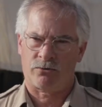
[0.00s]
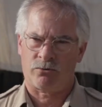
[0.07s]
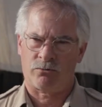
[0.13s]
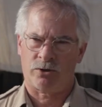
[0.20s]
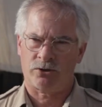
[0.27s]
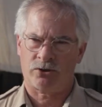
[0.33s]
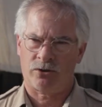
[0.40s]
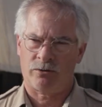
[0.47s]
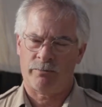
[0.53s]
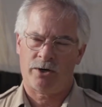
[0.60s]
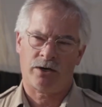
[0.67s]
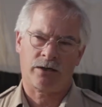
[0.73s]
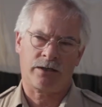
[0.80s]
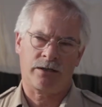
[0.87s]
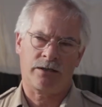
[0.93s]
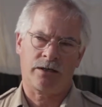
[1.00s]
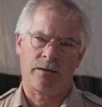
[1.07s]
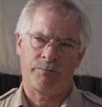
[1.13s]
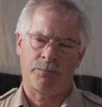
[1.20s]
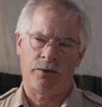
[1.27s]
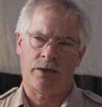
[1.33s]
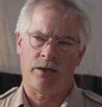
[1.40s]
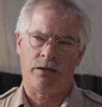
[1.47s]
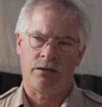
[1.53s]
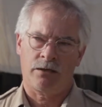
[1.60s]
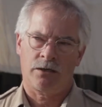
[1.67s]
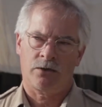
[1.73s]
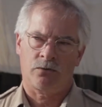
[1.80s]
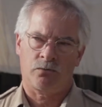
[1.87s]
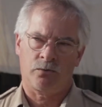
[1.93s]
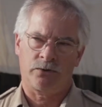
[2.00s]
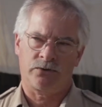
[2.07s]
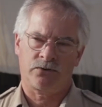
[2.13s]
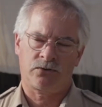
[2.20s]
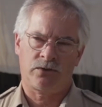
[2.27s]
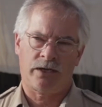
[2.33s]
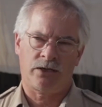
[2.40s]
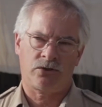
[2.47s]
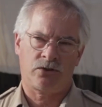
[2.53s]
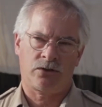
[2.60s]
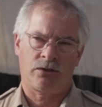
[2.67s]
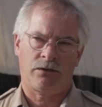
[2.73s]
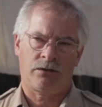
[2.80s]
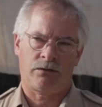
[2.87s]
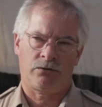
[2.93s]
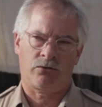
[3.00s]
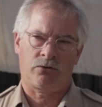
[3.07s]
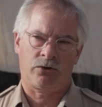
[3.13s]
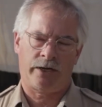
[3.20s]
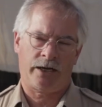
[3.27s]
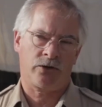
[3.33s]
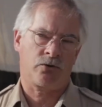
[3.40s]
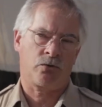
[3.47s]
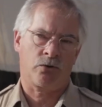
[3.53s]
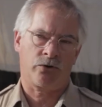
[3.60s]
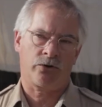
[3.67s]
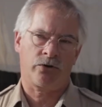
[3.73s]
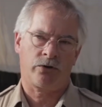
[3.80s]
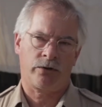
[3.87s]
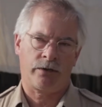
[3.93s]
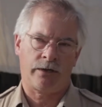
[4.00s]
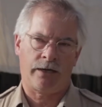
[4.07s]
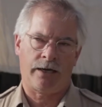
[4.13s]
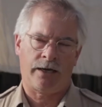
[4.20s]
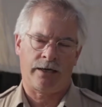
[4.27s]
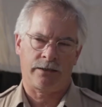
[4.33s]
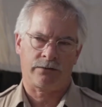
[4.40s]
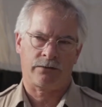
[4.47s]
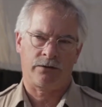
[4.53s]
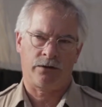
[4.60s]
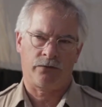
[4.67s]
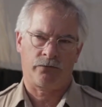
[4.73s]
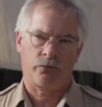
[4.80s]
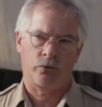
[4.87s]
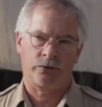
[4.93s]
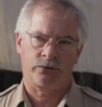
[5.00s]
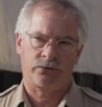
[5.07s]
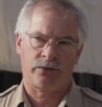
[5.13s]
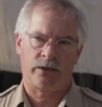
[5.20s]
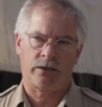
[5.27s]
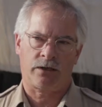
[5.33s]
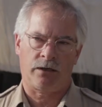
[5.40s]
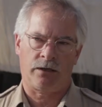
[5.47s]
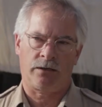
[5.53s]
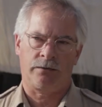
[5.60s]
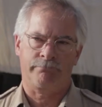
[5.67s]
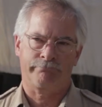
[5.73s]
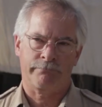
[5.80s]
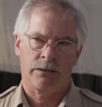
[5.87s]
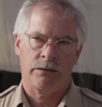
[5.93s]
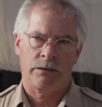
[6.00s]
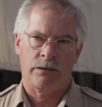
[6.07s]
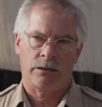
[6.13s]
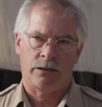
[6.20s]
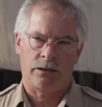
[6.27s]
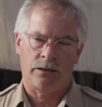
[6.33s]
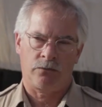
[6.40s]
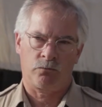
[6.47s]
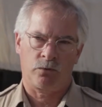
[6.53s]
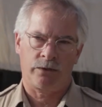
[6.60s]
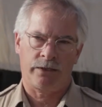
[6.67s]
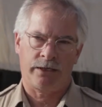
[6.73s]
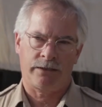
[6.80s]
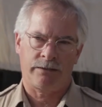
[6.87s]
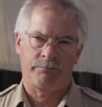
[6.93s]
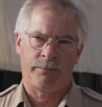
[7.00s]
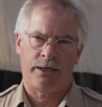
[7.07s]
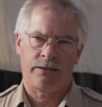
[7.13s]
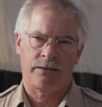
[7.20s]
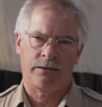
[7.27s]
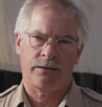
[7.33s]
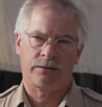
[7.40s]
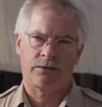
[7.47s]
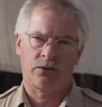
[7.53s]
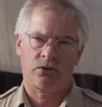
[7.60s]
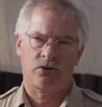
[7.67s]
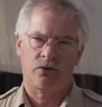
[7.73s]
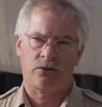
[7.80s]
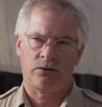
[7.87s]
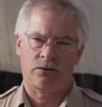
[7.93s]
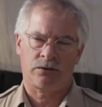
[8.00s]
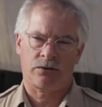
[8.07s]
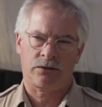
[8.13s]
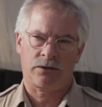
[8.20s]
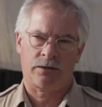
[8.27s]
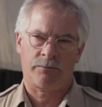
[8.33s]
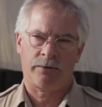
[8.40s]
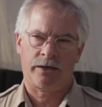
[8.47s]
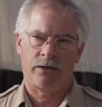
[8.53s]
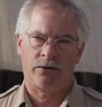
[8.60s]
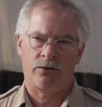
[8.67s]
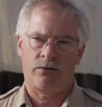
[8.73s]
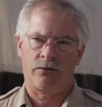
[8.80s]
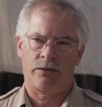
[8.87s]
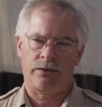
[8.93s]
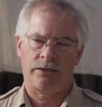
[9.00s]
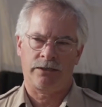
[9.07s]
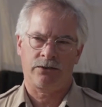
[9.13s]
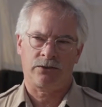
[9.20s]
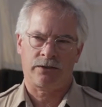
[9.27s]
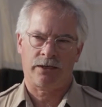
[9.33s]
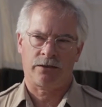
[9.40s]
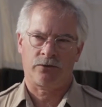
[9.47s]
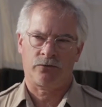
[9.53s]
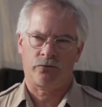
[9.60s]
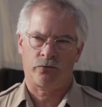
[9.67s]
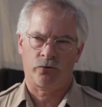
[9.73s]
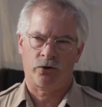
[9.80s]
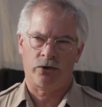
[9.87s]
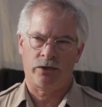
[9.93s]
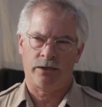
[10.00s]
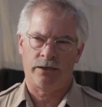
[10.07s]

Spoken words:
Russian-American company was stationed or headquartered at Fort Sitka. And when they made the decision to come down into California